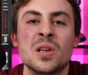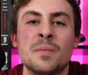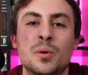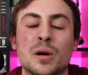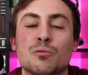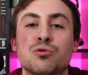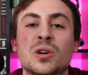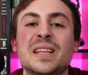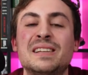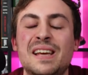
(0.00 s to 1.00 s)
but it
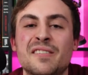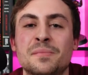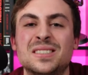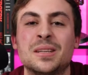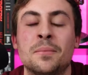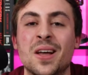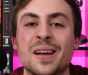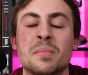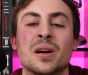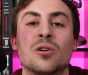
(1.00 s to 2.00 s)
really gave me some
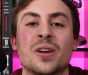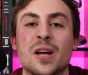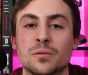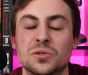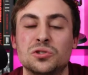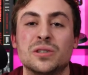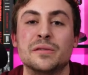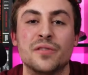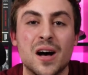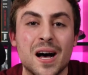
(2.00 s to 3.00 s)
Nightmare on Elm Street
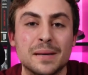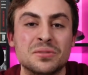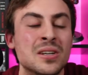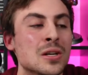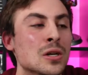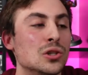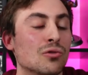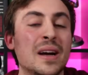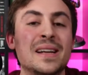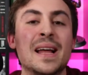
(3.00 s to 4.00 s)
vibes. So
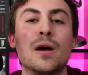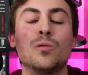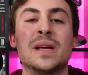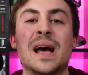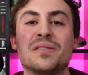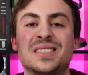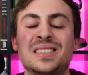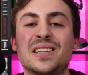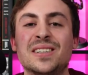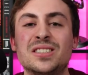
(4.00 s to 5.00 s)
right now we have a
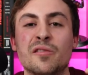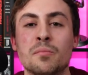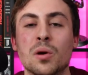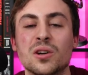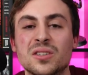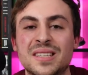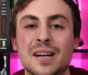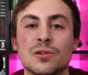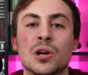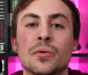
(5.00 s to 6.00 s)
series of murders that
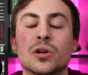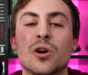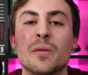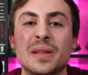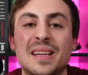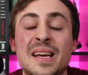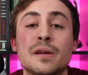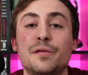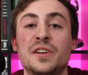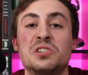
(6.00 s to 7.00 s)
are going on, but they can't
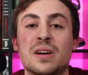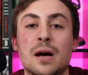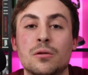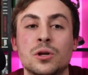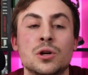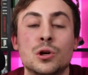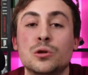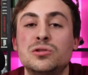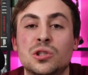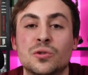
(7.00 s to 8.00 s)
figure out
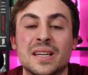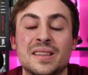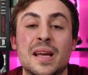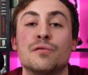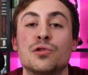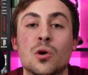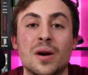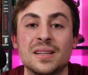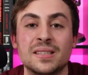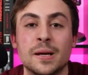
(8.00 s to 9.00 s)
who's doing it. They have no
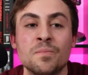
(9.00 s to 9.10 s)
idea.